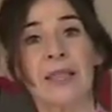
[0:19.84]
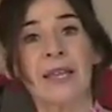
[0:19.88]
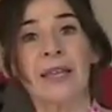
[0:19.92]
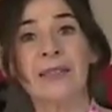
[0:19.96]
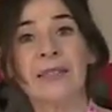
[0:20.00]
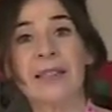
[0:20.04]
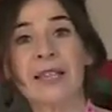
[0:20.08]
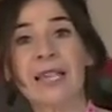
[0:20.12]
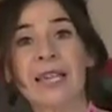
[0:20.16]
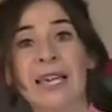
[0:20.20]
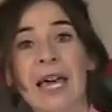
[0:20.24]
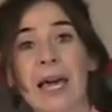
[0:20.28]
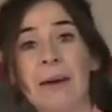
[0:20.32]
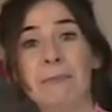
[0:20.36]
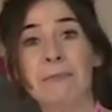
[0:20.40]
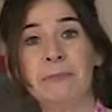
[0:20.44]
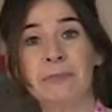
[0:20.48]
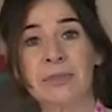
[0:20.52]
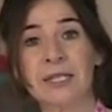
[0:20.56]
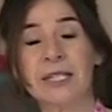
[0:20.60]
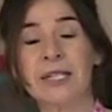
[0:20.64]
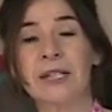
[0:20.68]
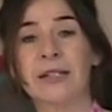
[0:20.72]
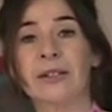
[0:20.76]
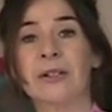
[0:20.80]
in the
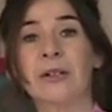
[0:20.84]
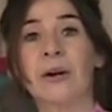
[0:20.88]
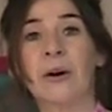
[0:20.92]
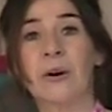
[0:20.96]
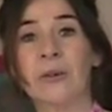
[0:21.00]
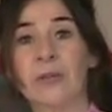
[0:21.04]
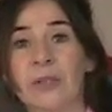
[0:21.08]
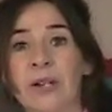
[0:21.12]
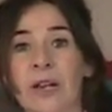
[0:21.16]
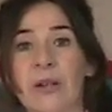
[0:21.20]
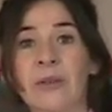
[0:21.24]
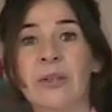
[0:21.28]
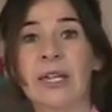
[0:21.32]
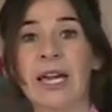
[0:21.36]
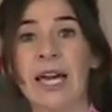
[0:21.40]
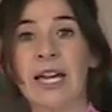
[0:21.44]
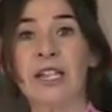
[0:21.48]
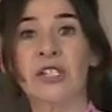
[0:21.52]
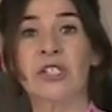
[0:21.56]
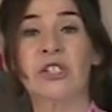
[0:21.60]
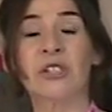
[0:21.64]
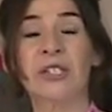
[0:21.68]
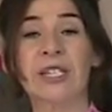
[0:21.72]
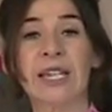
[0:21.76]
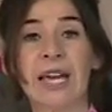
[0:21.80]
Kempton on
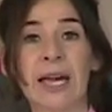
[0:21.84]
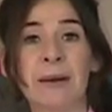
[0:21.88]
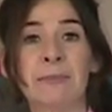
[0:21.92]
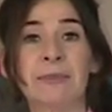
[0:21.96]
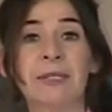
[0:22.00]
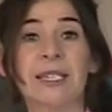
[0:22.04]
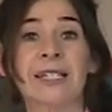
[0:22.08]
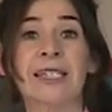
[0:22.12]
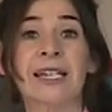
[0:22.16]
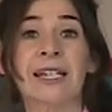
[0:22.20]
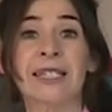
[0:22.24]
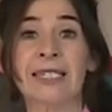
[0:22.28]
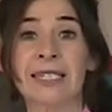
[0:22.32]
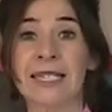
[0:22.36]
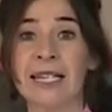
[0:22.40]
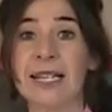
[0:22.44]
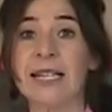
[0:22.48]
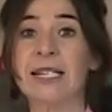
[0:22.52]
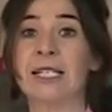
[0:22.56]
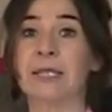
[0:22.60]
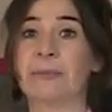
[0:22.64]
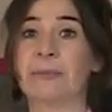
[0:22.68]
location Kempton Antiques